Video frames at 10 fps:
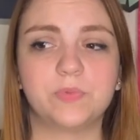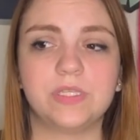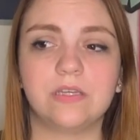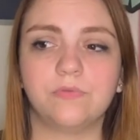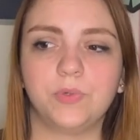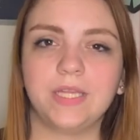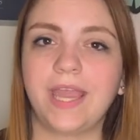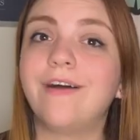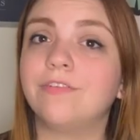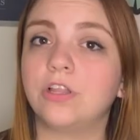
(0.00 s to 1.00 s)
we didn't really
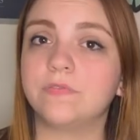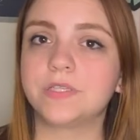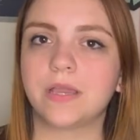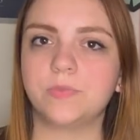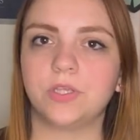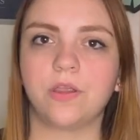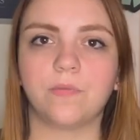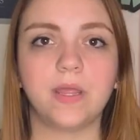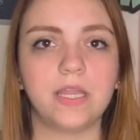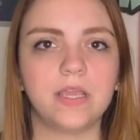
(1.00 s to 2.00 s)
have a lot of time to get
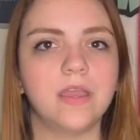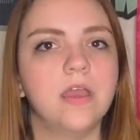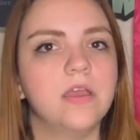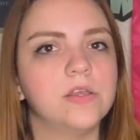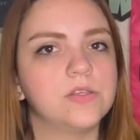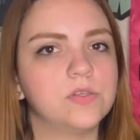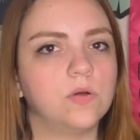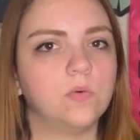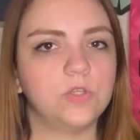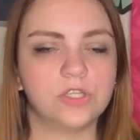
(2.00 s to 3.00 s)
ready, so
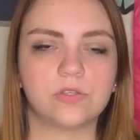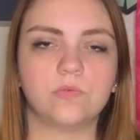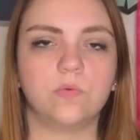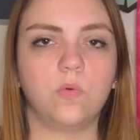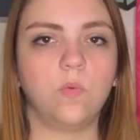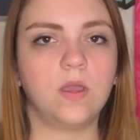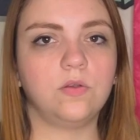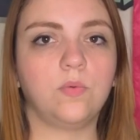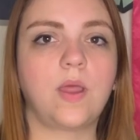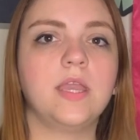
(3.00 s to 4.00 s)
we just went
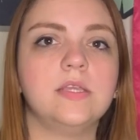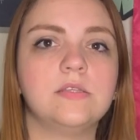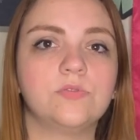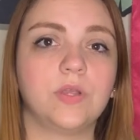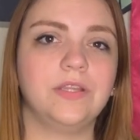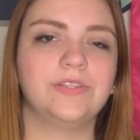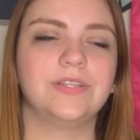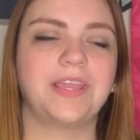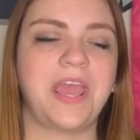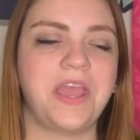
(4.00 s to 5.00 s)
right and straight into the
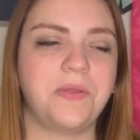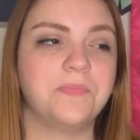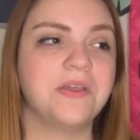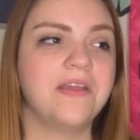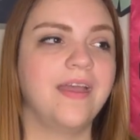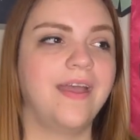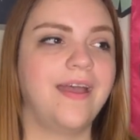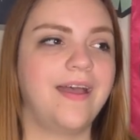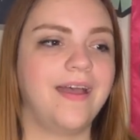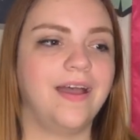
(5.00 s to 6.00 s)
game,
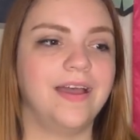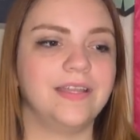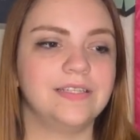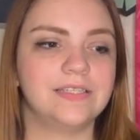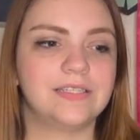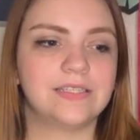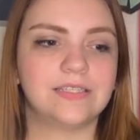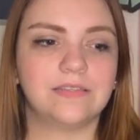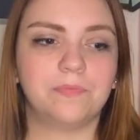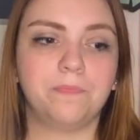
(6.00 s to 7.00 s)
and
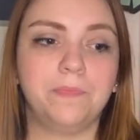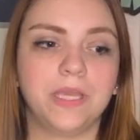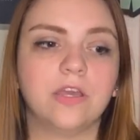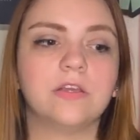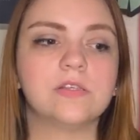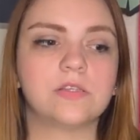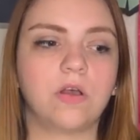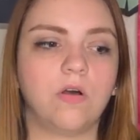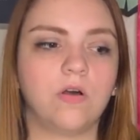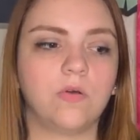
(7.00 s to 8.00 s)
because
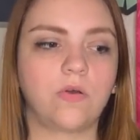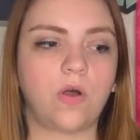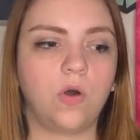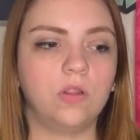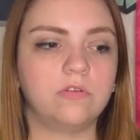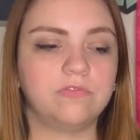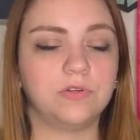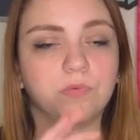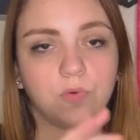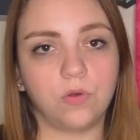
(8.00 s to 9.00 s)
all of the
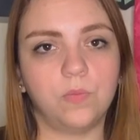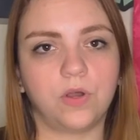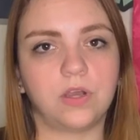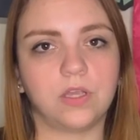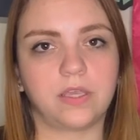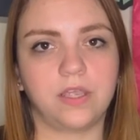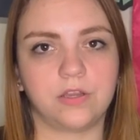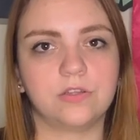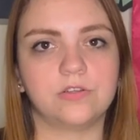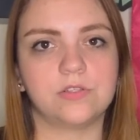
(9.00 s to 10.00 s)
robot
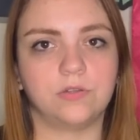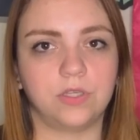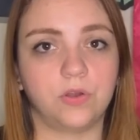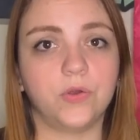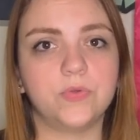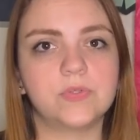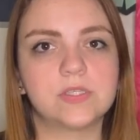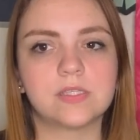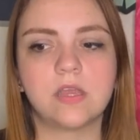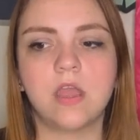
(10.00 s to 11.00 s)
characters, all the hosts,